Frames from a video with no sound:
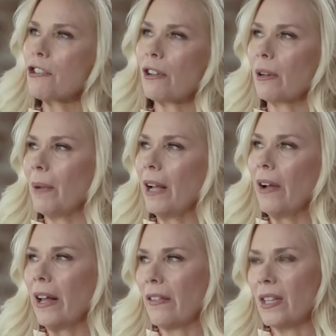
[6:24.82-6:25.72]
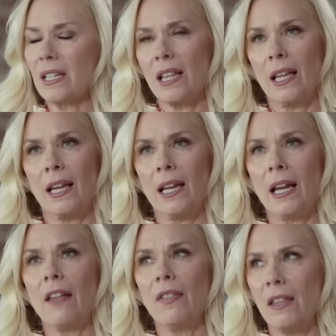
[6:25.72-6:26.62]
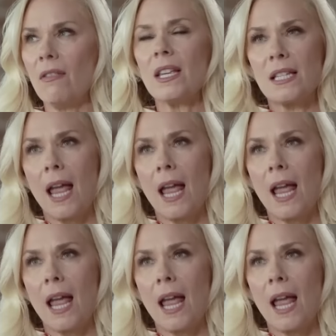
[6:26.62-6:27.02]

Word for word: just going to bow out of this thing. And then this